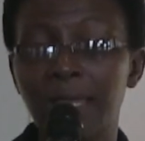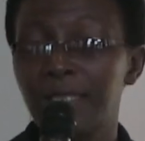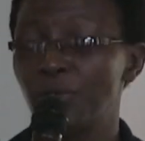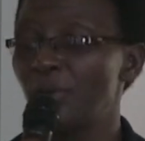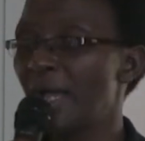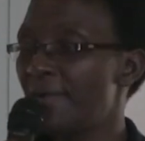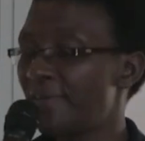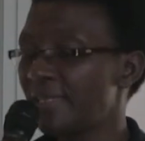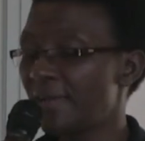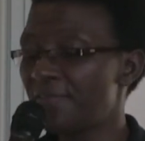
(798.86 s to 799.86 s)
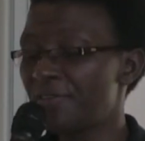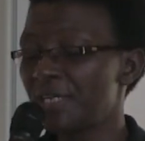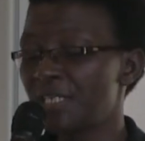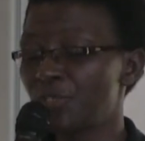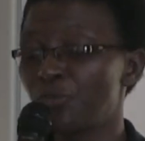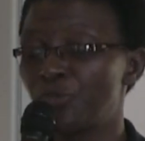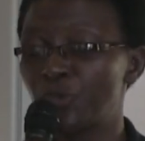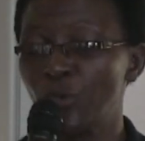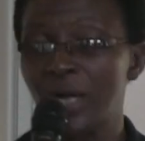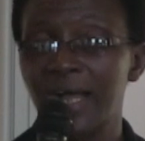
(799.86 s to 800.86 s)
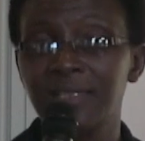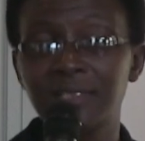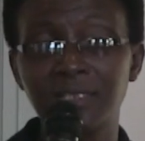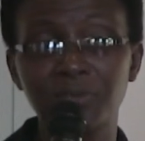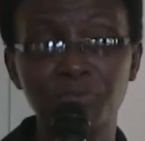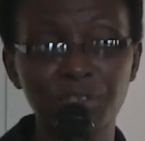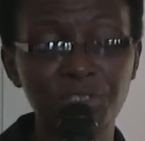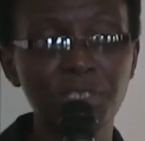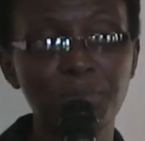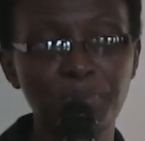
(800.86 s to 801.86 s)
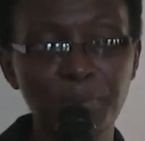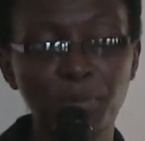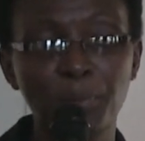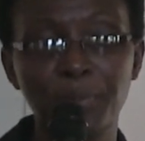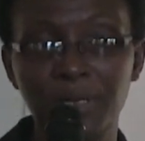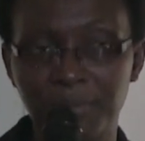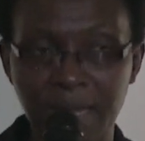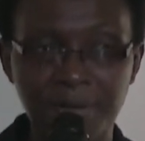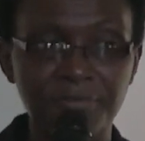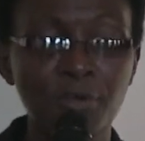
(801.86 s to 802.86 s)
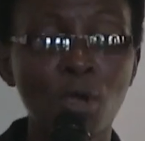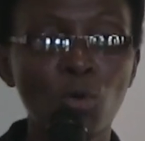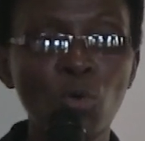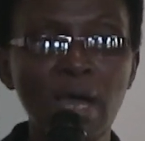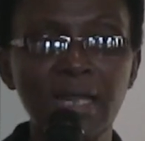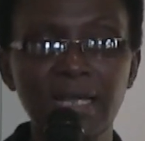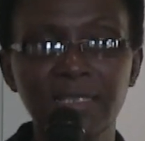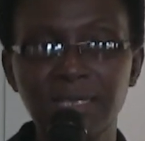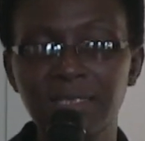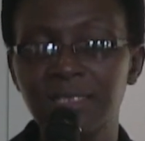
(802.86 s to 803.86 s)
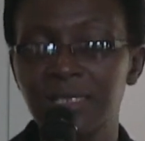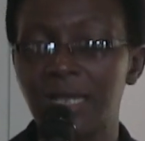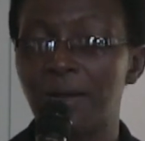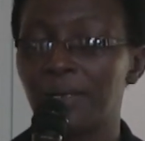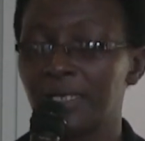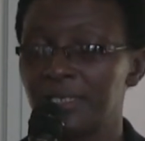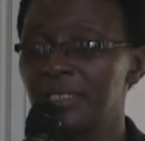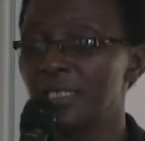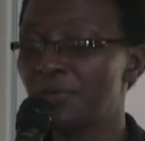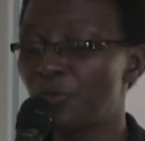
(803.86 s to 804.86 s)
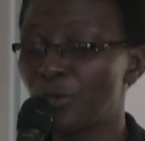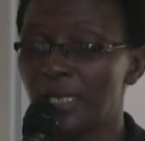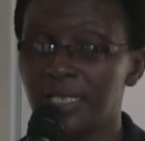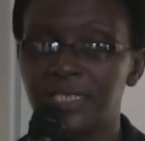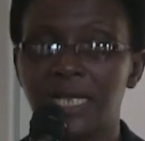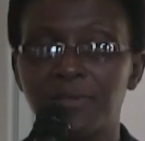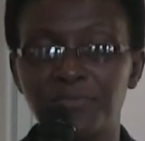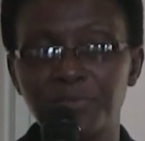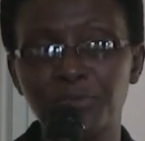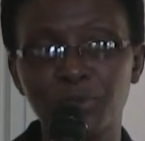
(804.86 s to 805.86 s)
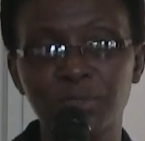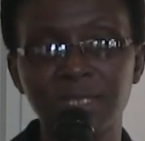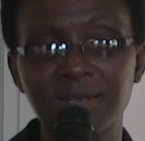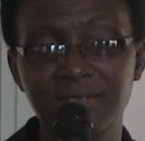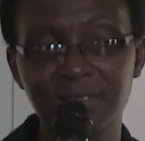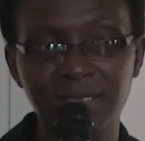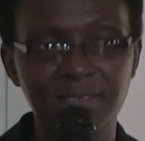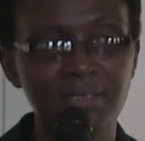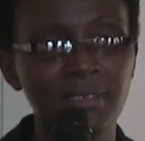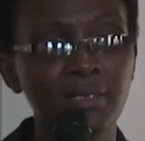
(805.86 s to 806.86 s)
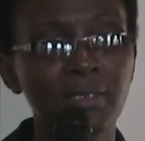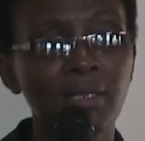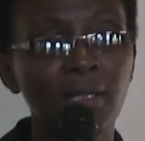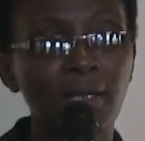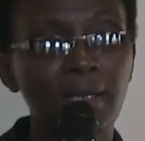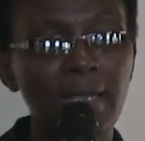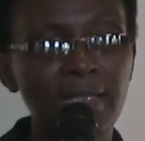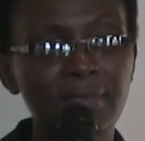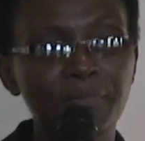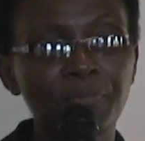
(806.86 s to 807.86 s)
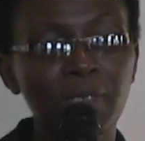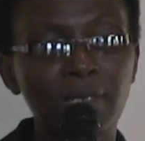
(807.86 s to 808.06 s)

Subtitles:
And we have an average of 213 people per month who are attending our clinic for HIV voluntary test. And